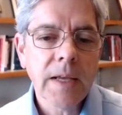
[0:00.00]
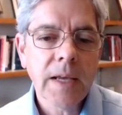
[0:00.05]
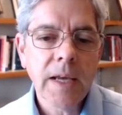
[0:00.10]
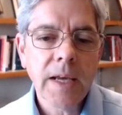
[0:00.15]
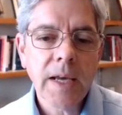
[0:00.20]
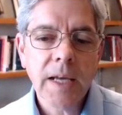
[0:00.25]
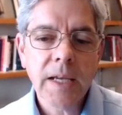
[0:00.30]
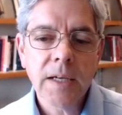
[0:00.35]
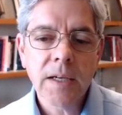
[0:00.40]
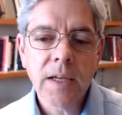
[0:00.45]

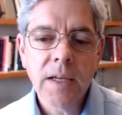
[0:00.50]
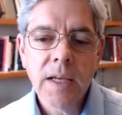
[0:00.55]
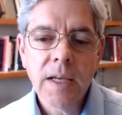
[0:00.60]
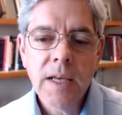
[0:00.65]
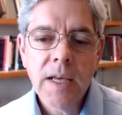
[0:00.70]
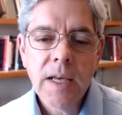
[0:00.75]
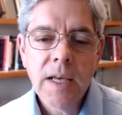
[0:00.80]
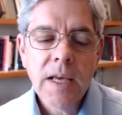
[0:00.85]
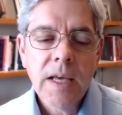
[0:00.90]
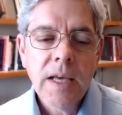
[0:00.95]
And
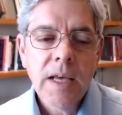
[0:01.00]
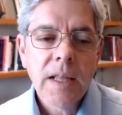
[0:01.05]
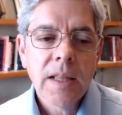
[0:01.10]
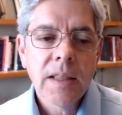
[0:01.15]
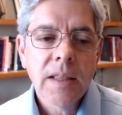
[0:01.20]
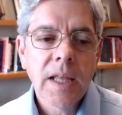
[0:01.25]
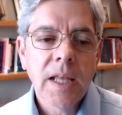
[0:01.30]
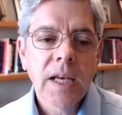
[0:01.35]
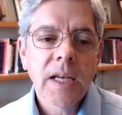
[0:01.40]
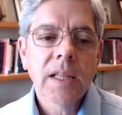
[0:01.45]

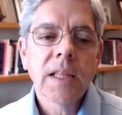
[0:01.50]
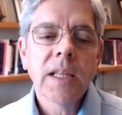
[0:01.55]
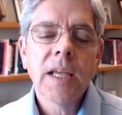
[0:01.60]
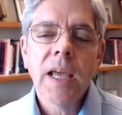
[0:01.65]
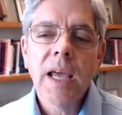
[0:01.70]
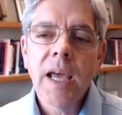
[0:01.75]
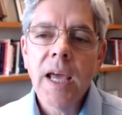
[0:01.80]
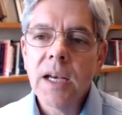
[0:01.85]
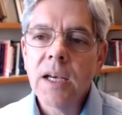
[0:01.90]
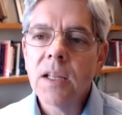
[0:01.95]
then at
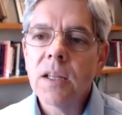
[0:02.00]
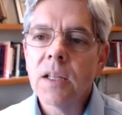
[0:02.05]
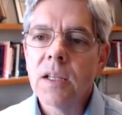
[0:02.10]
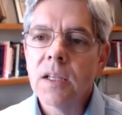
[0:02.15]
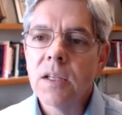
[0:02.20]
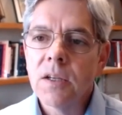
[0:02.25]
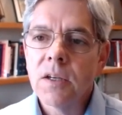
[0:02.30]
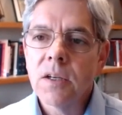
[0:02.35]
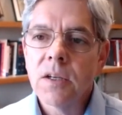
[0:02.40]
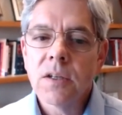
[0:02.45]
the end of
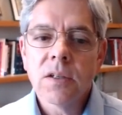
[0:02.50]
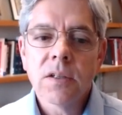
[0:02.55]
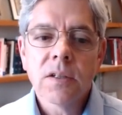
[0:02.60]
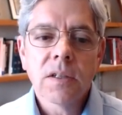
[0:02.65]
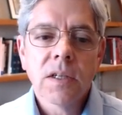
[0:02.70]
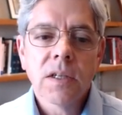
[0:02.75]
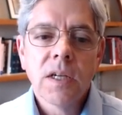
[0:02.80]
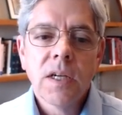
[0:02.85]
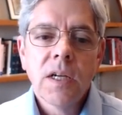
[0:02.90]
the year,